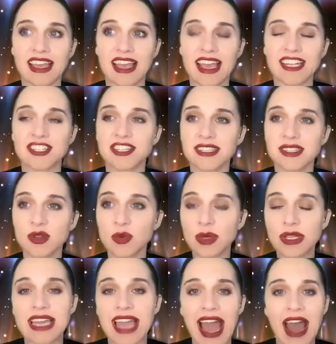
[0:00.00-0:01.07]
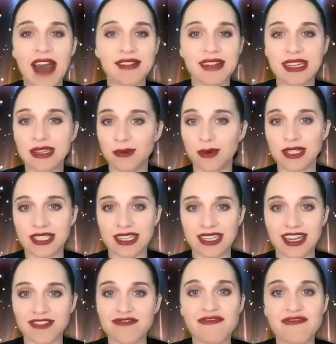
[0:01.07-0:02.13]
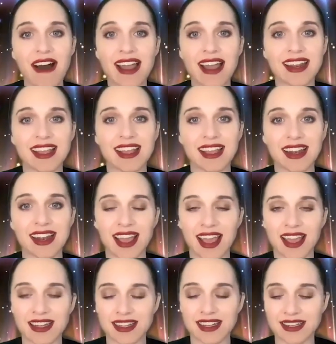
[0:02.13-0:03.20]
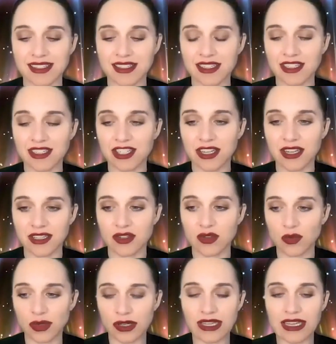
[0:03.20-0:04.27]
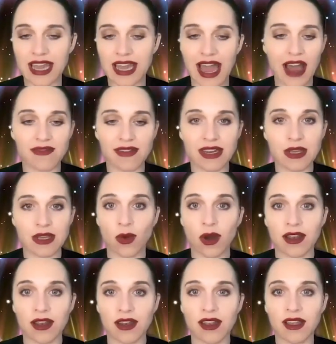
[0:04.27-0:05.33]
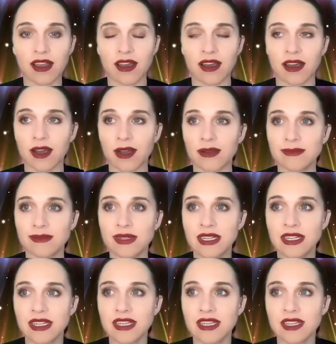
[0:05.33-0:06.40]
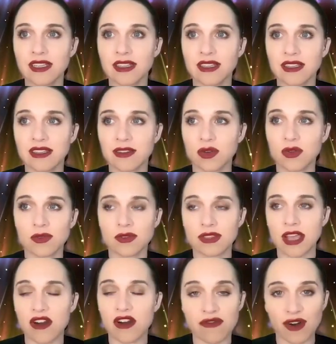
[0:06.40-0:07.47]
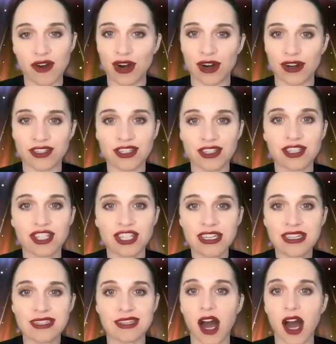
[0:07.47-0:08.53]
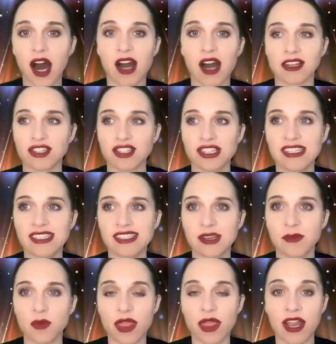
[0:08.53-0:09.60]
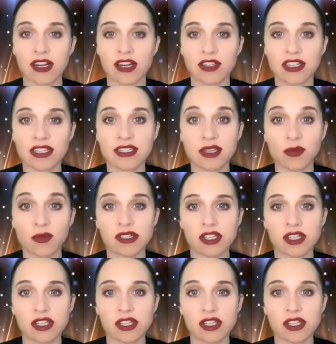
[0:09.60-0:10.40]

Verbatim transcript: and she doesn't really have anyone to confide in, and she doesn't really have anyone um, who's there for her. She she needs a hug, she needs someone there, she needs someone